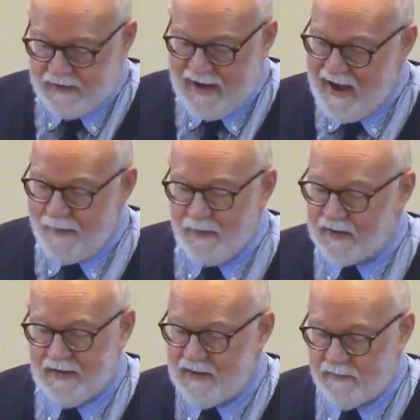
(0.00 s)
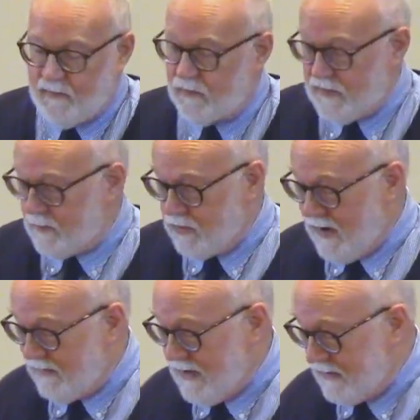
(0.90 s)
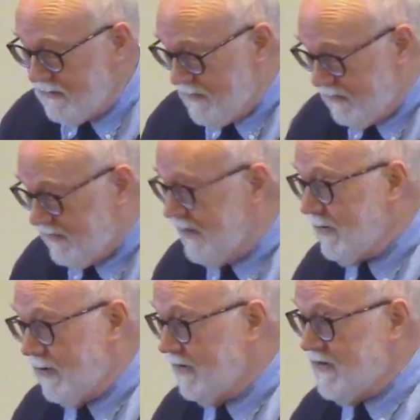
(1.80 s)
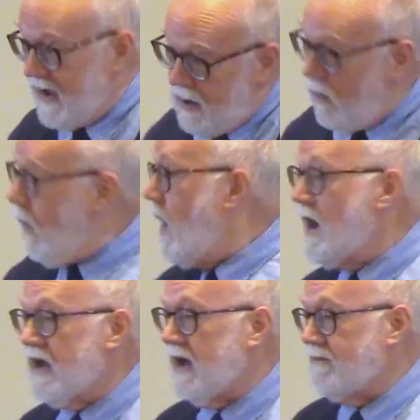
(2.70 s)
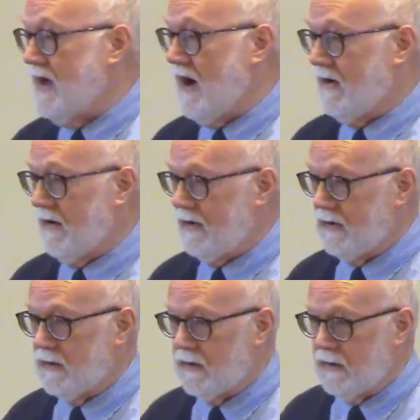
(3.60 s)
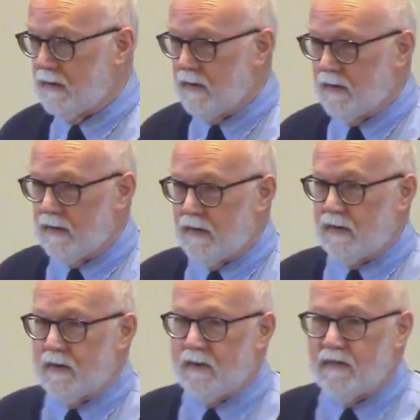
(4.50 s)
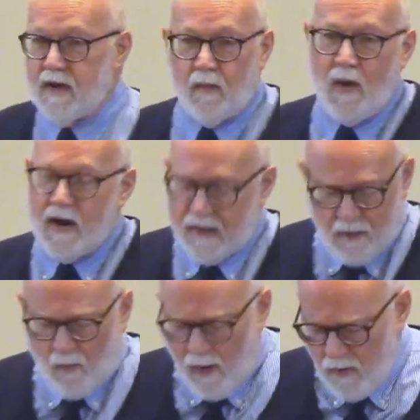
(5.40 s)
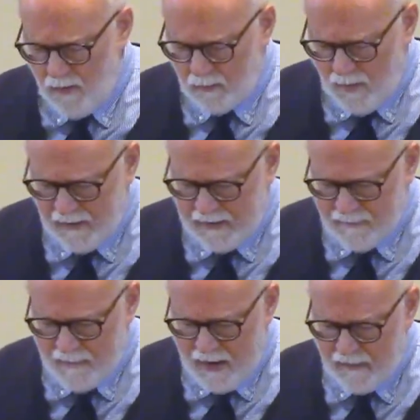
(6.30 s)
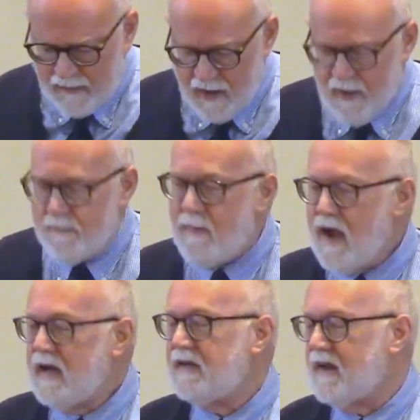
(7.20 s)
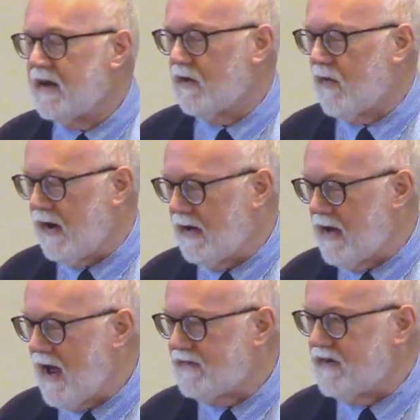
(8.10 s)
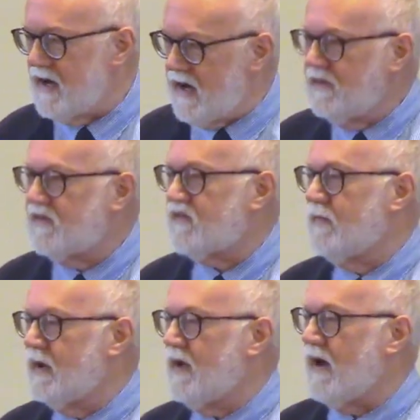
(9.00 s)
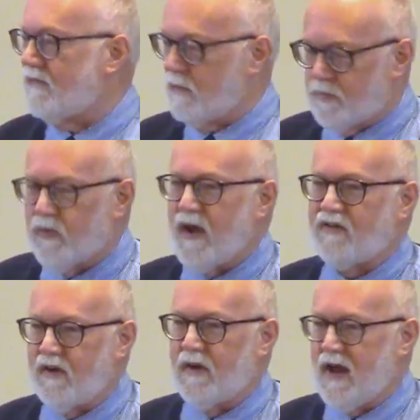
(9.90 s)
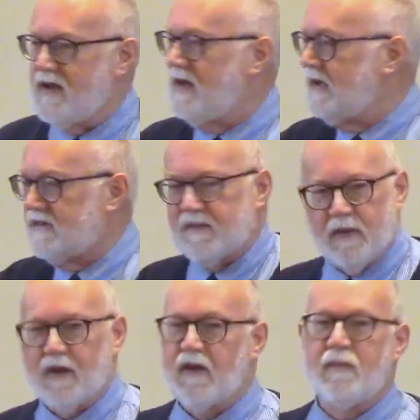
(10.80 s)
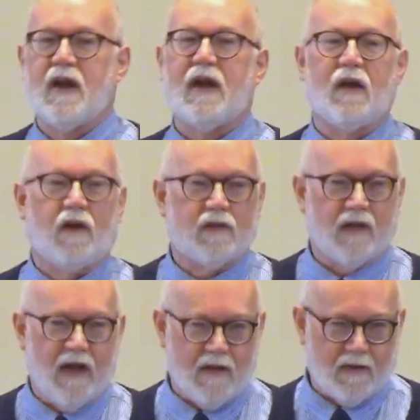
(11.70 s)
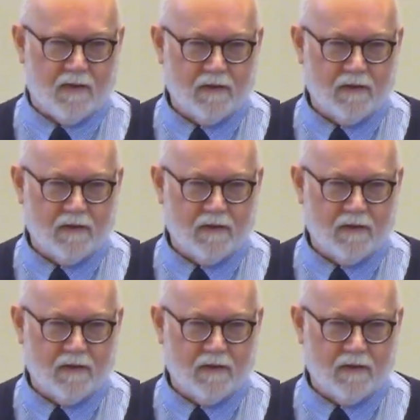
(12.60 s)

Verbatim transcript: happening in, with them providentially. They're single because they don't want to get married. They don't want it. Well, who would want to get married? Many denigrate it as an instrument of oppression and needs to be eliminated altogether.